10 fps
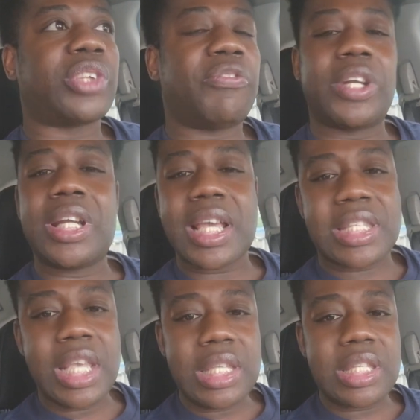for the next
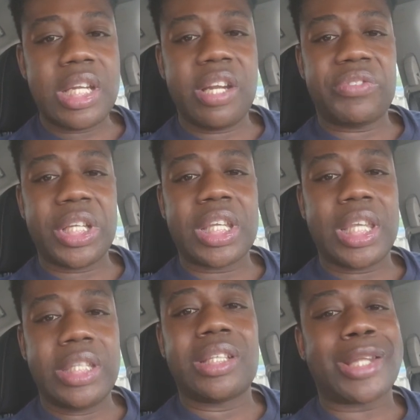season and everything.
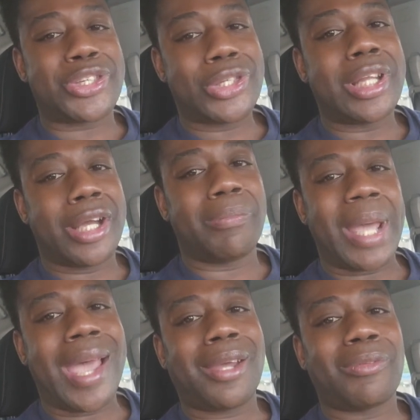Kenya, they should let her
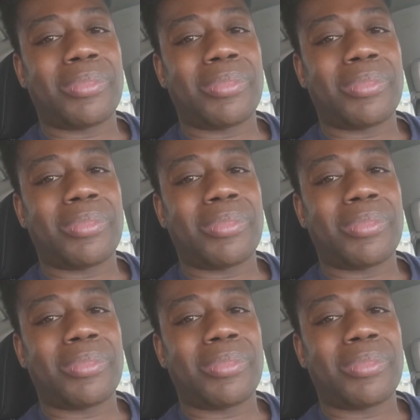back,